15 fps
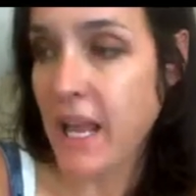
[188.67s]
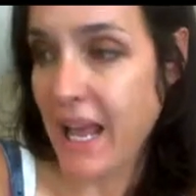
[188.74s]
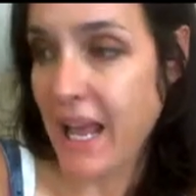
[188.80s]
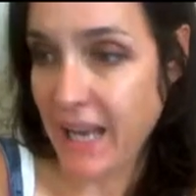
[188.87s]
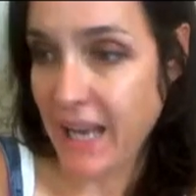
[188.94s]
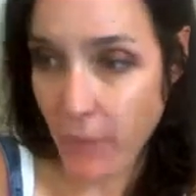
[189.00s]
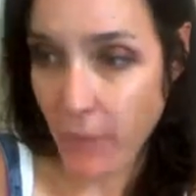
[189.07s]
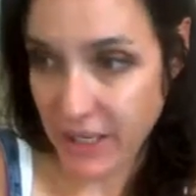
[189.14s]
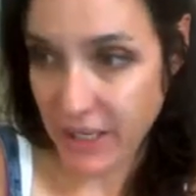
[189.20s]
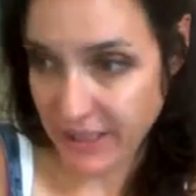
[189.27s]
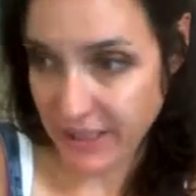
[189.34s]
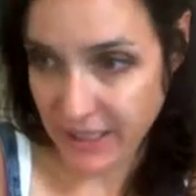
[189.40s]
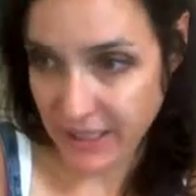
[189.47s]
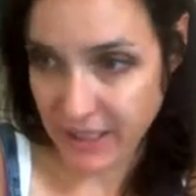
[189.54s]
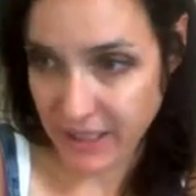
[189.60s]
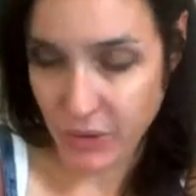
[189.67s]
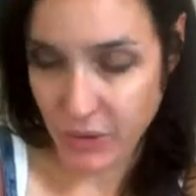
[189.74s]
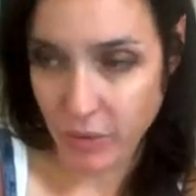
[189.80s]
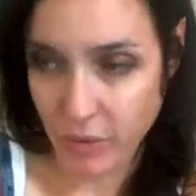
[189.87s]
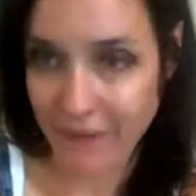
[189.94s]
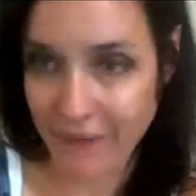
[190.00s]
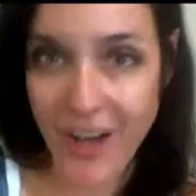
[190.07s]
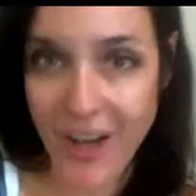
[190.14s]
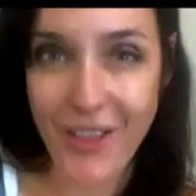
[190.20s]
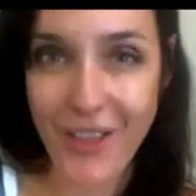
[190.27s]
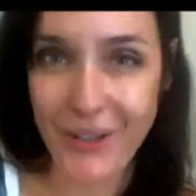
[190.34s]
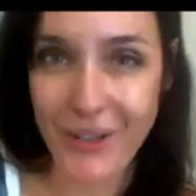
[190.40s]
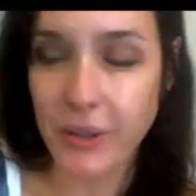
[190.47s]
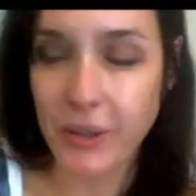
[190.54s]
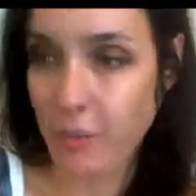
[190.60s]
and I wanted to get in touch with my
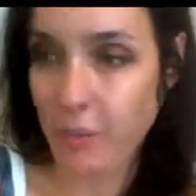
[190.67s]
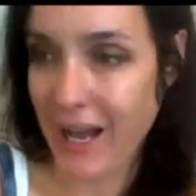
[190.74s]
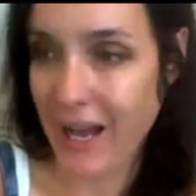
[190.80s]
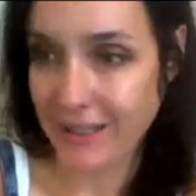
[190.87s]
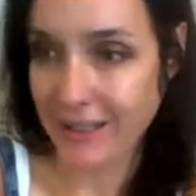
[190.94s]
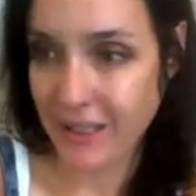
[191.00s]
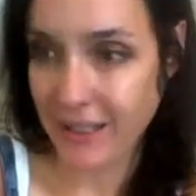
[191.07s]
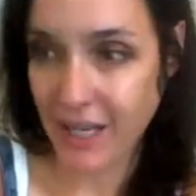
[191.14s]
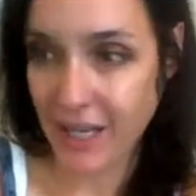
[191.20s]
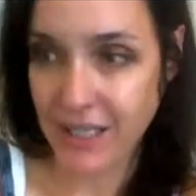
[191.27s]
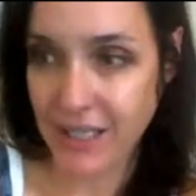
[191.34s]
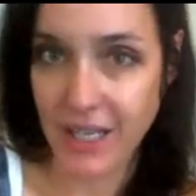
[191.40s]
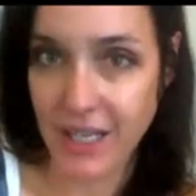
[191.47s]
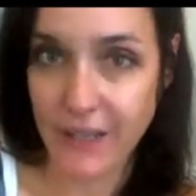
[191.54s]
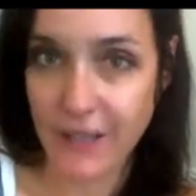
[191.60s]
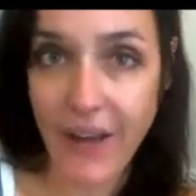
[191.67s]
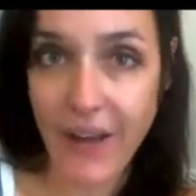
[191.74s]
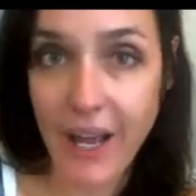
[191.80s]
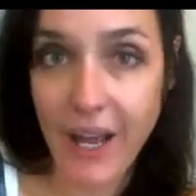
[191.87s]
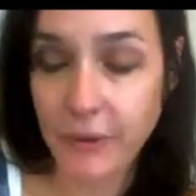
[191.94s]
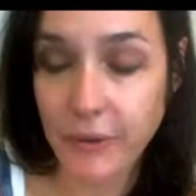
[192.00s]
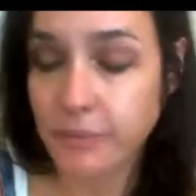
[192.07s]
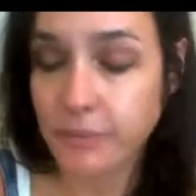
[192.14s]
father, who passed in 1995.